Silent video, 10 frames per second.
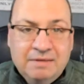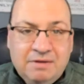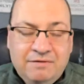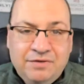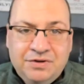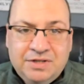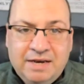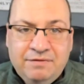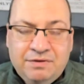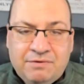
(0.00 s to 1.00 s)
I love in the
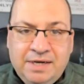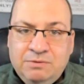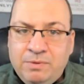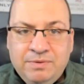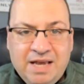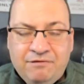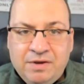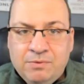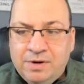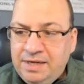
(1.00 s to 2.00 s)
seventh race. We
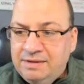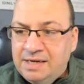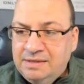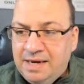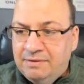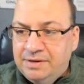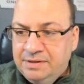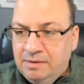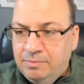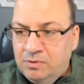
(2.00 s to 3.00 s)
definitely want to hit that daily
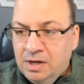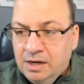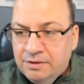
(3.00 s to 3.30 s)
double.